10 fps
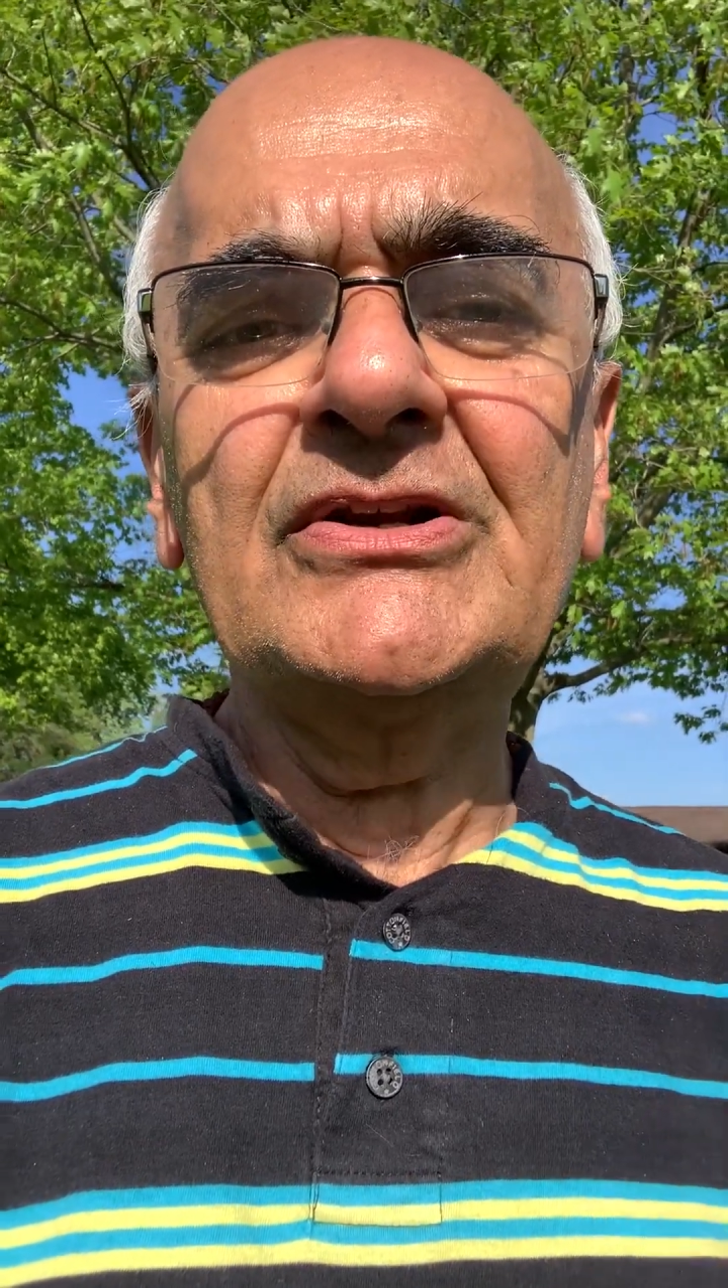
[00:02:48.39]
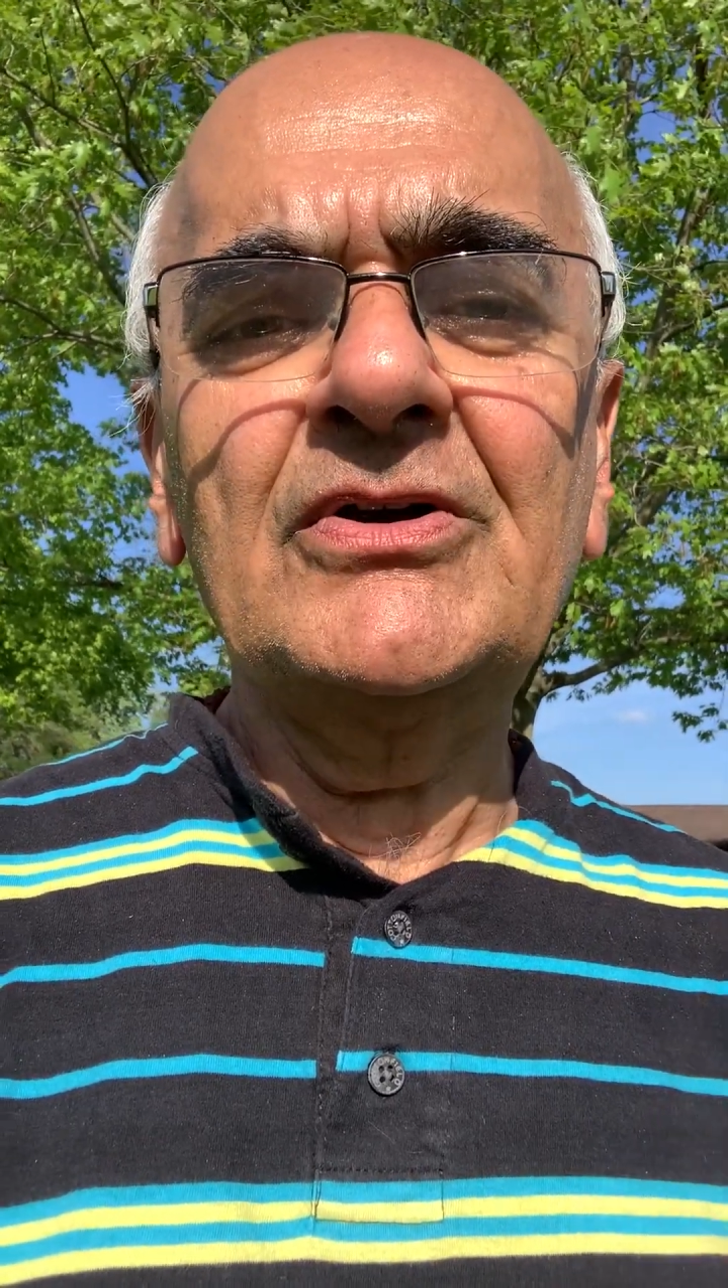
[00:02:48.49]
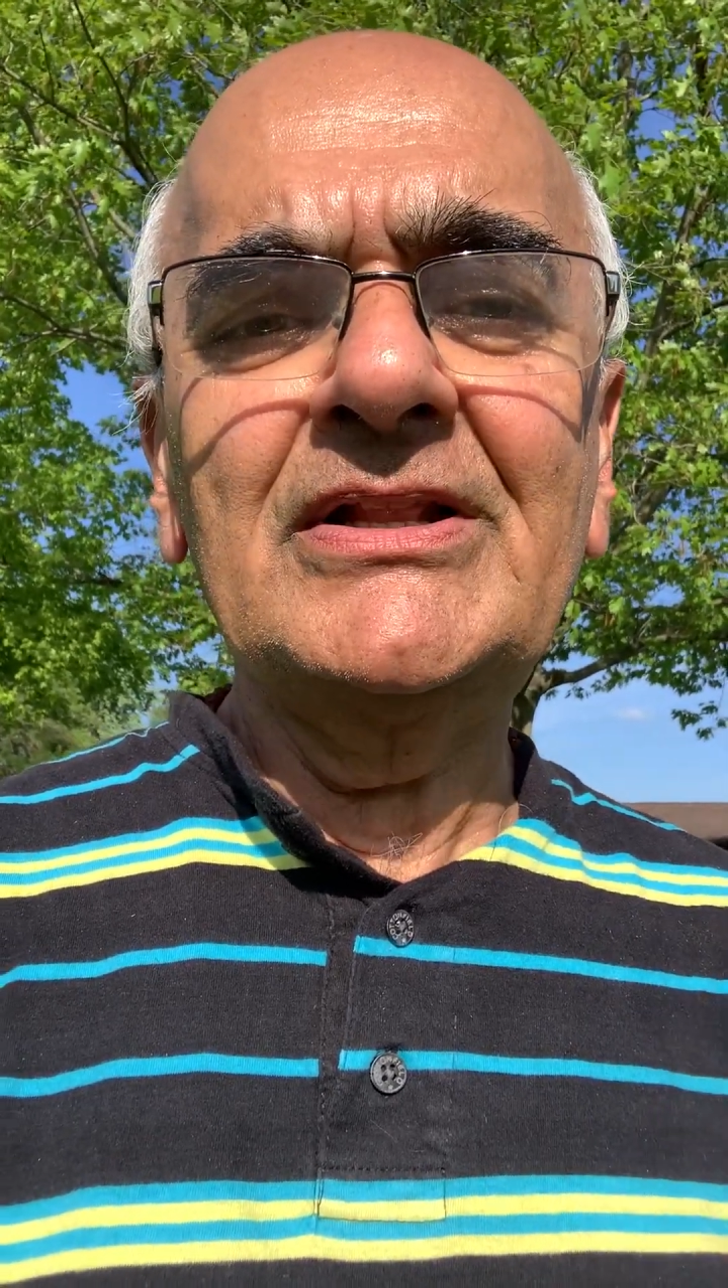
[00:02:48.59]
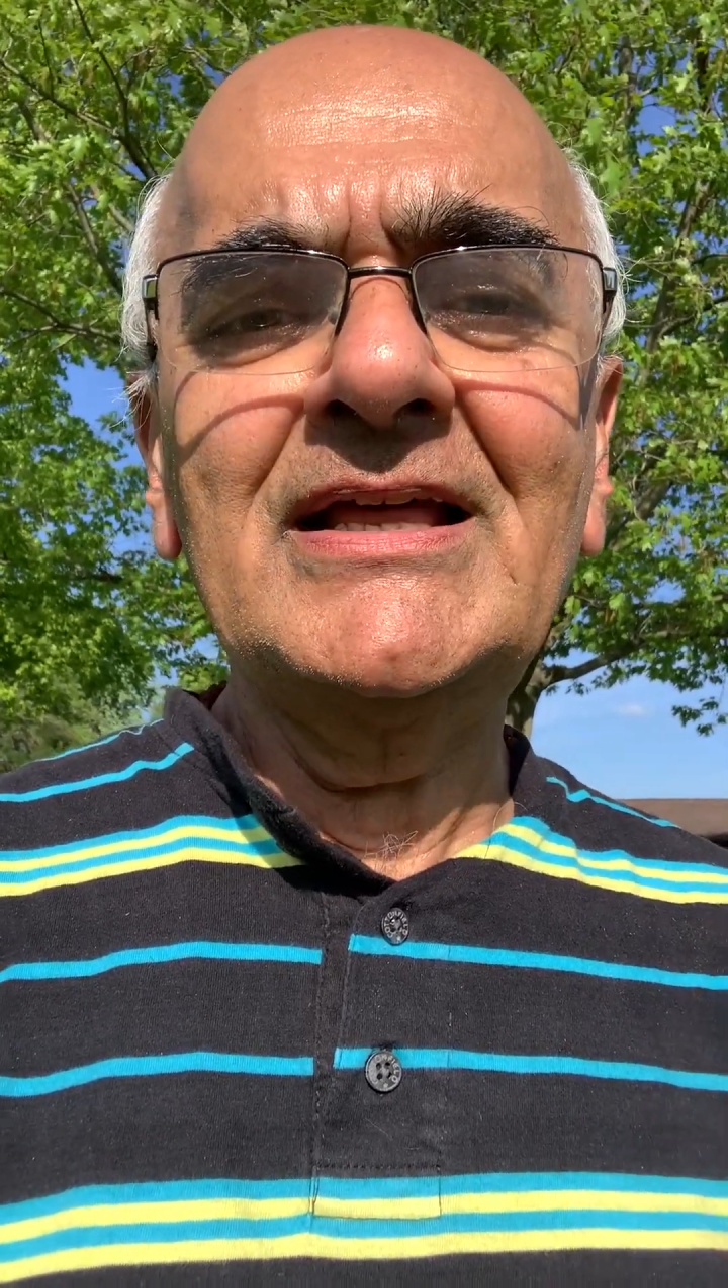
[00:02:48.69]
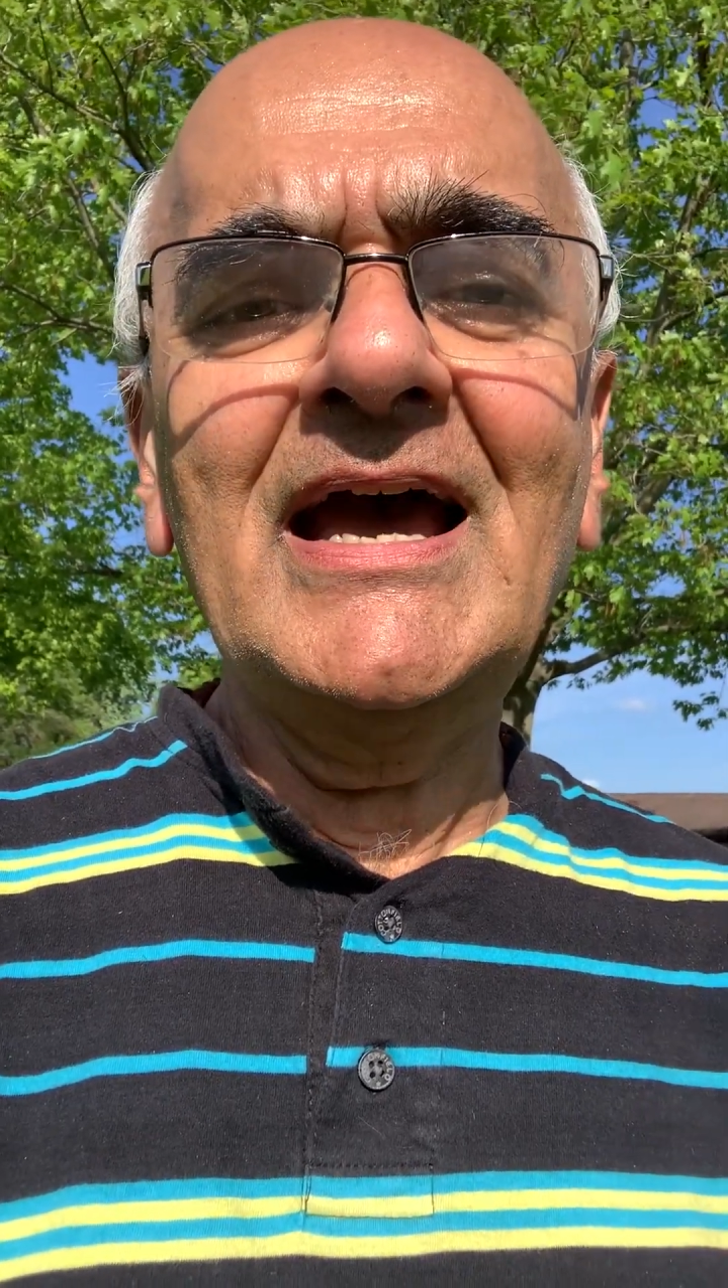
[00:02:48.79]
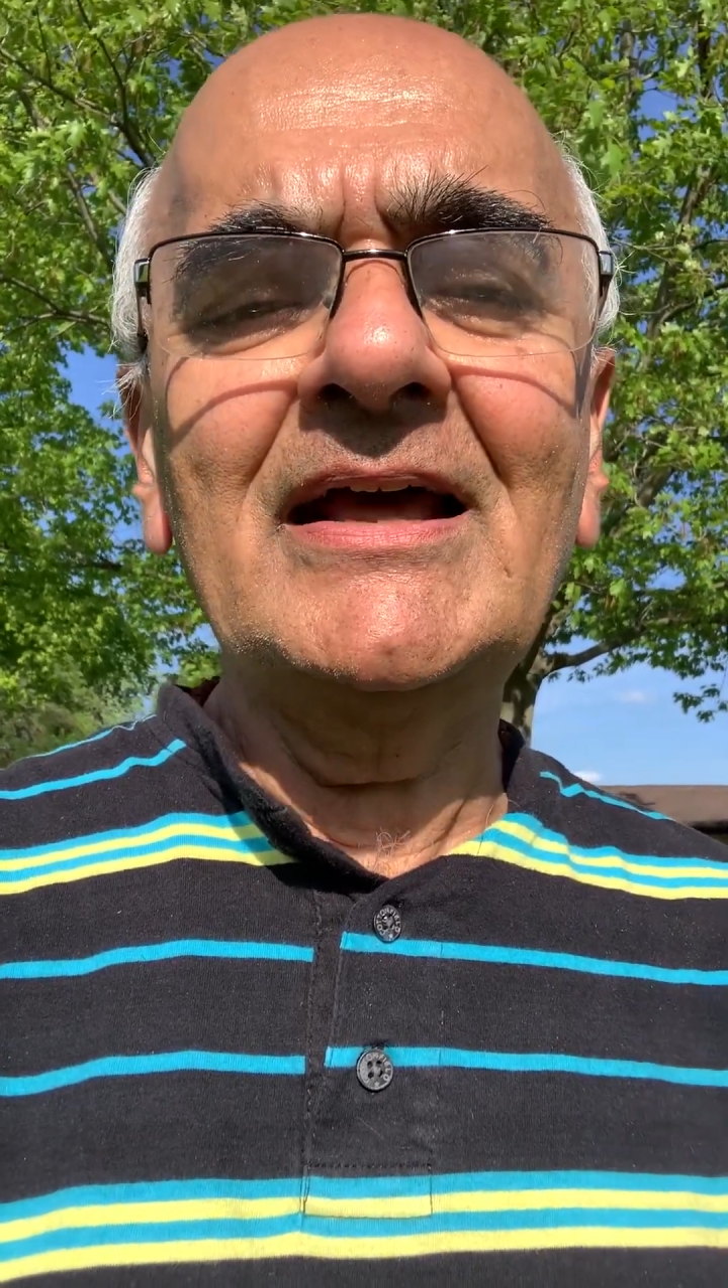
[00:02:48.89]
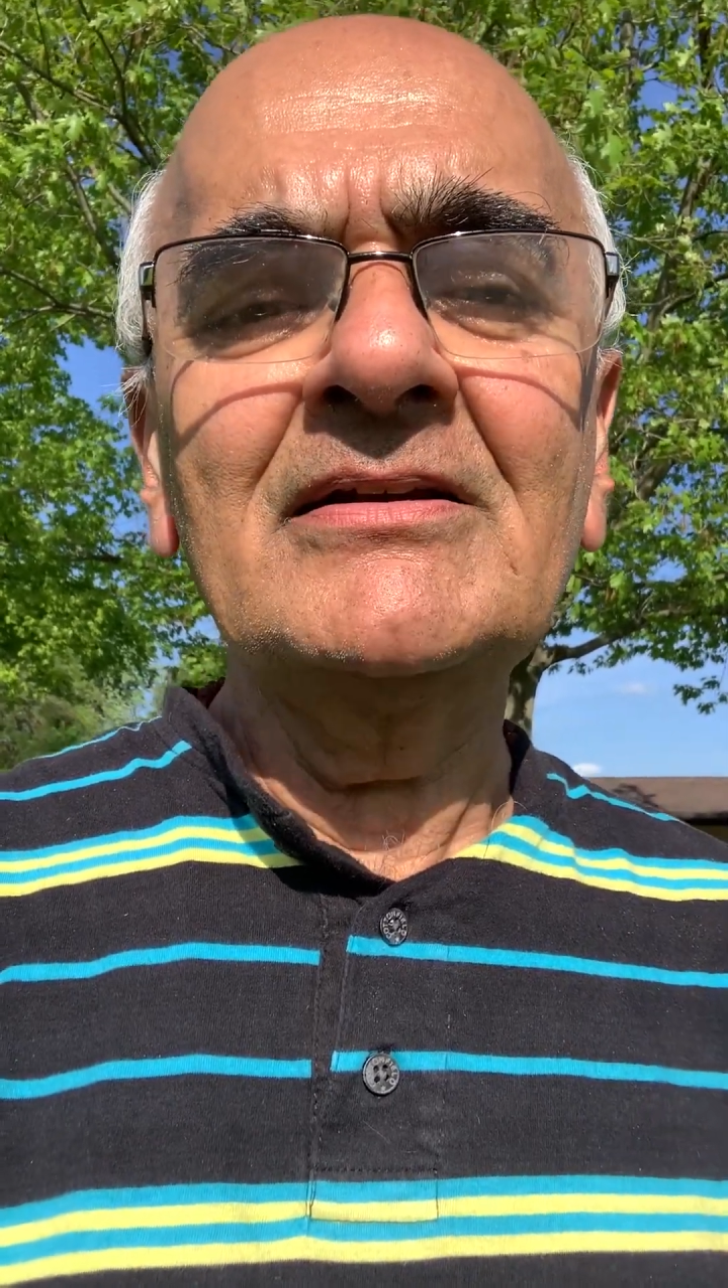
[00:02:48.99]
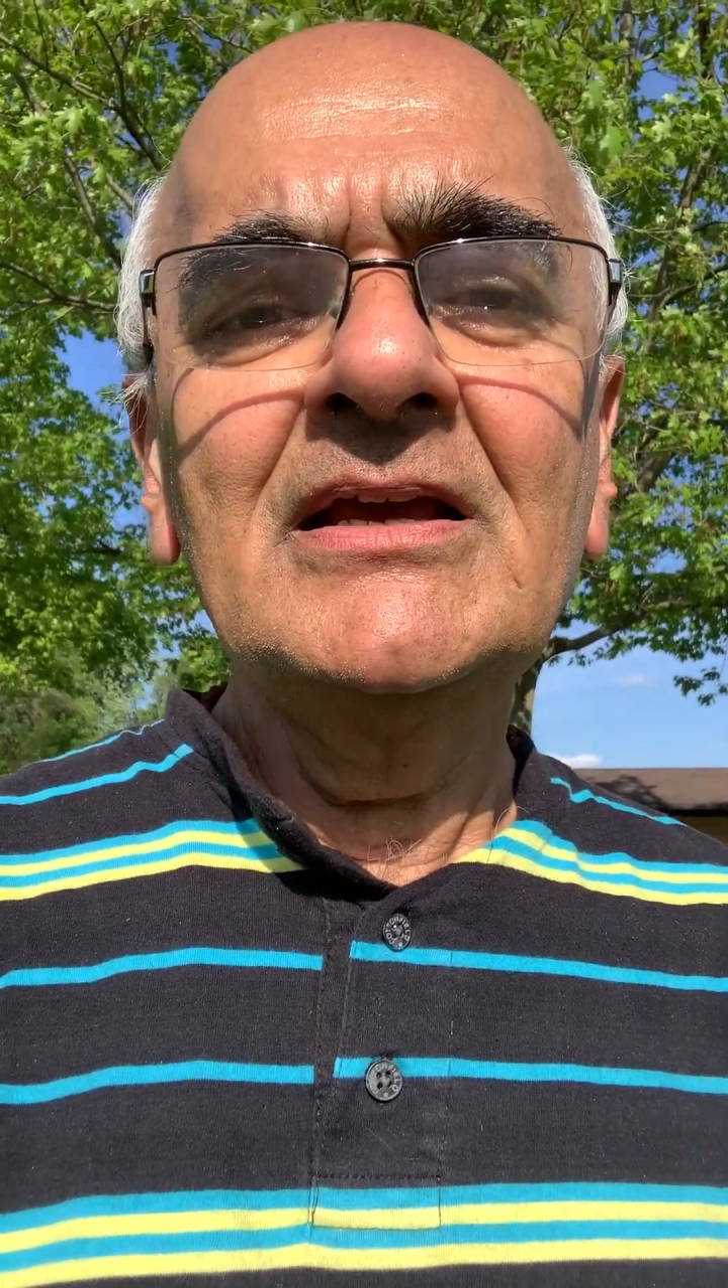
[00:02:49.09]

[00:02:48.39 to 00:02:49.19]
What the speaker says: all that.